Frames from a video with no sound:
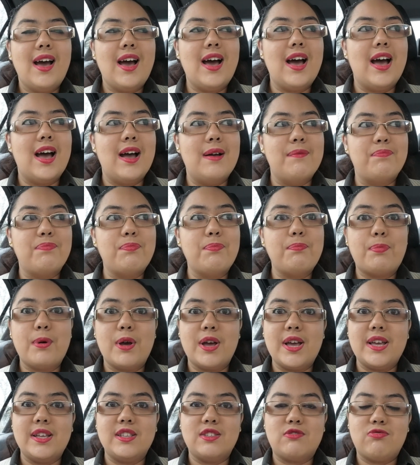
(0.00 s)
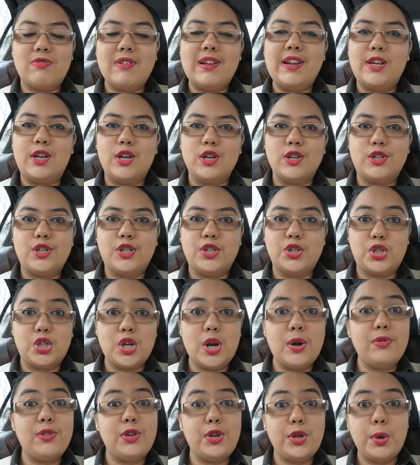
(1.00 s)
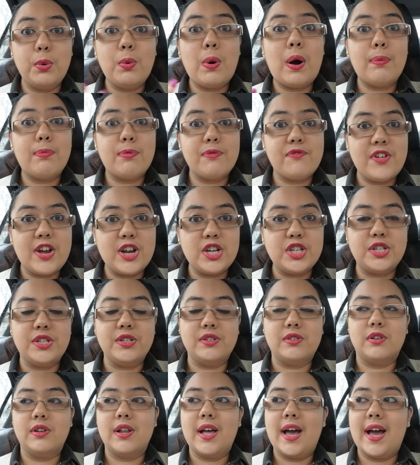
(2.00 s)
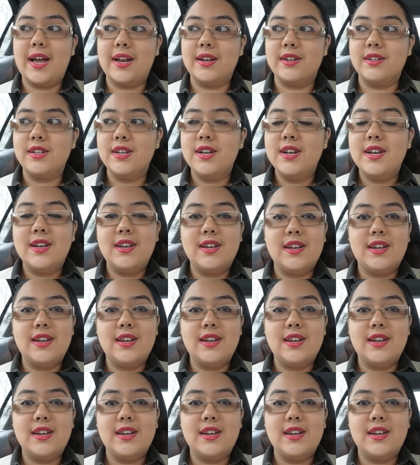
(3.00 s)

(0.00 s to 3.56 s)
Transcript: but it's really good to show that you are professional, and